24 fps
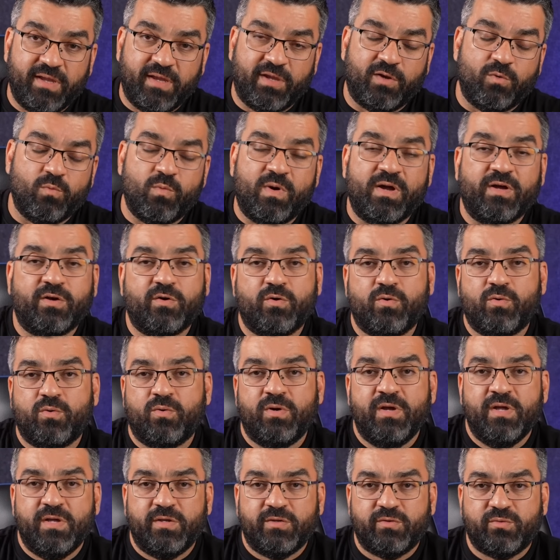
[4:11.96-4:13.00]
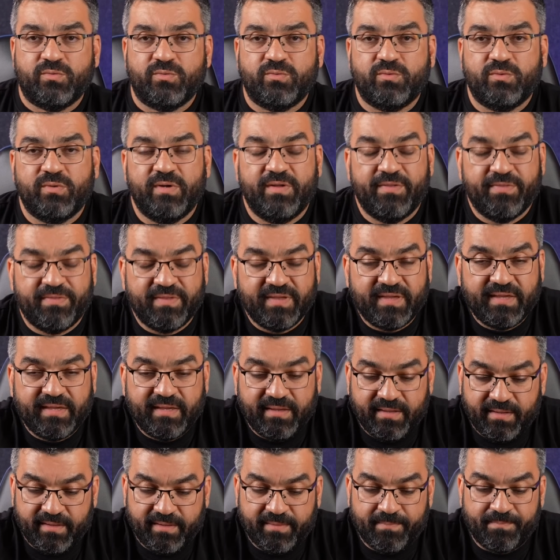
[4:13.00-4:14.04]
in one go to
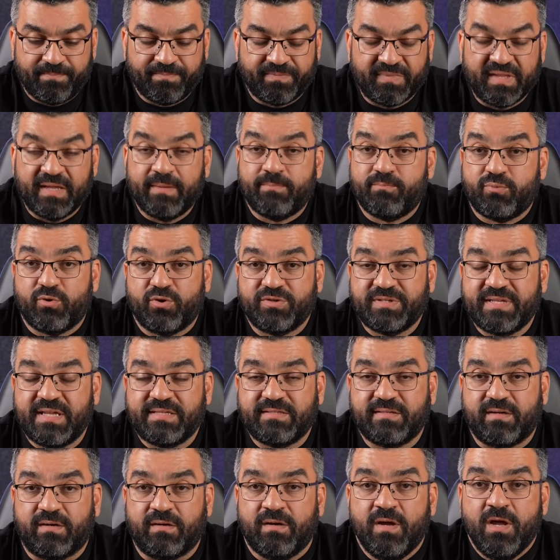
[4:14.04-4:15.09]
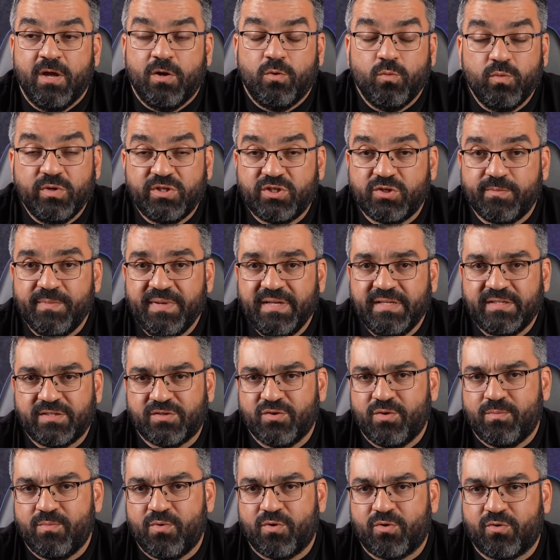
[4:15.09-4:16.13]
the um, uh, processor, which means
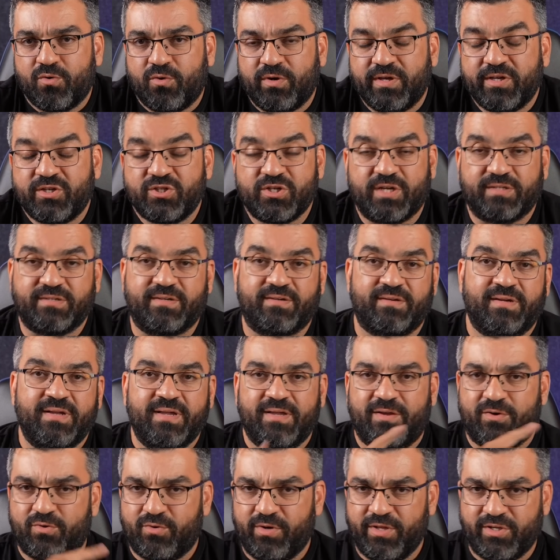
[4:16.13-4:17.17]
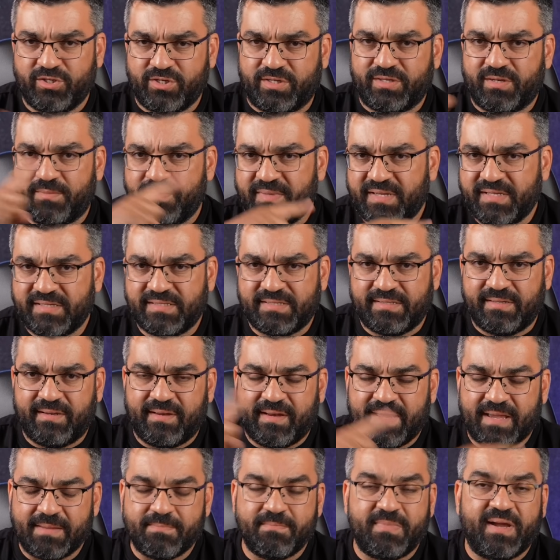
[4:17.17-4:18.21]
no more rolling shutter. Rolling shutter means
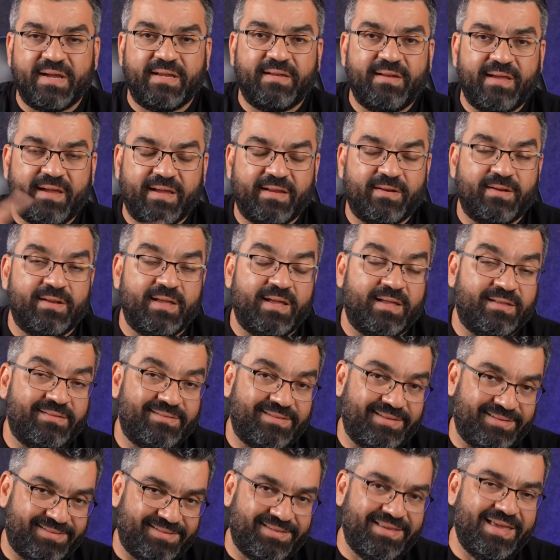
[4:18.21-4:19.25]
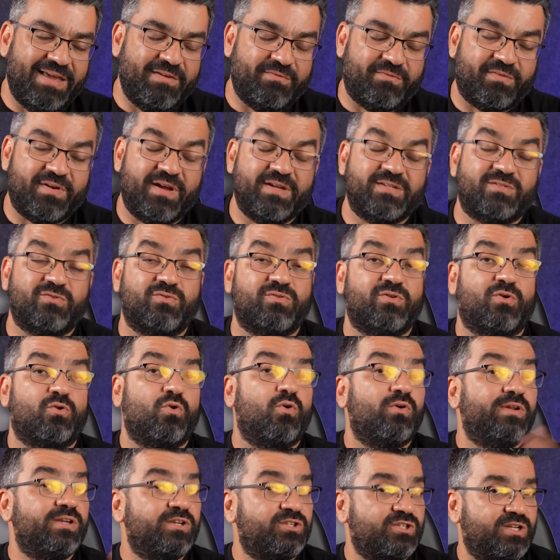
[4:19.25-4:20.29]
line by line, and it gave rise to the
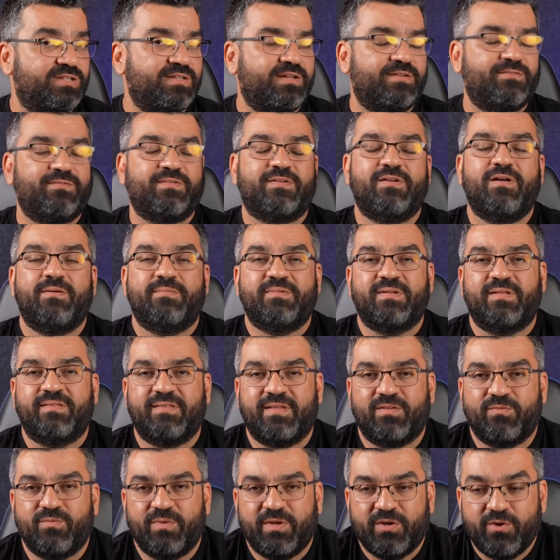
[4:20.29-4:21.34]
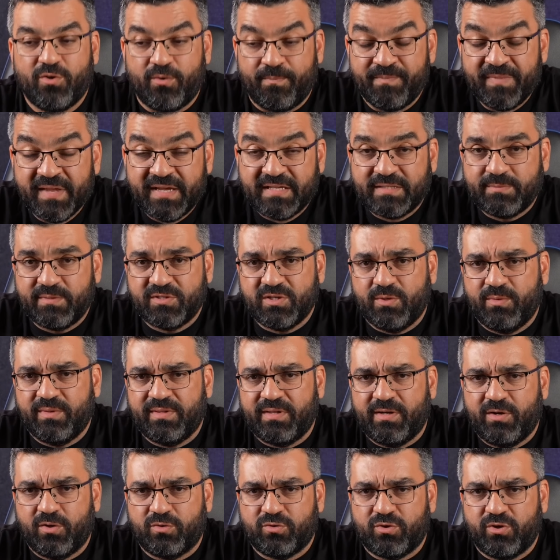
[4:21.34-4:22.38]
rolling shutter phenomenon that we know, especially with
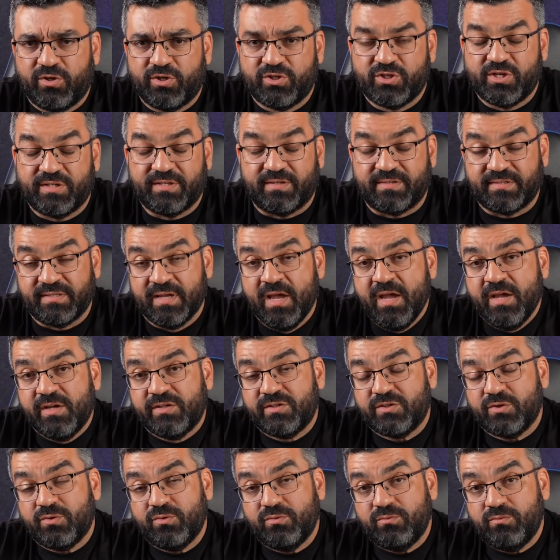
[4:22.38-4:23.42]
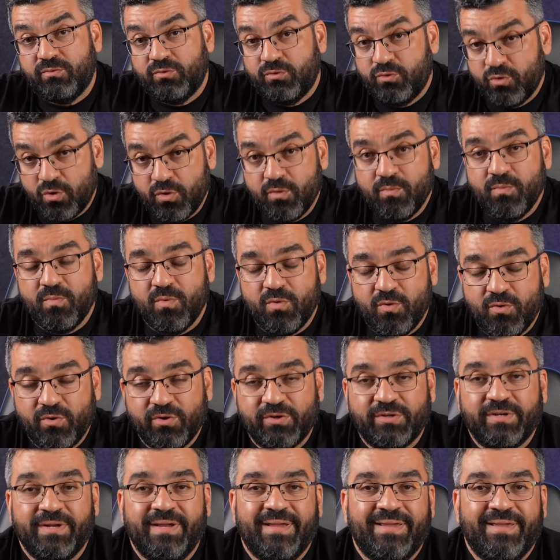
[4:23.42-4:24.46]
electronic shutters. So no more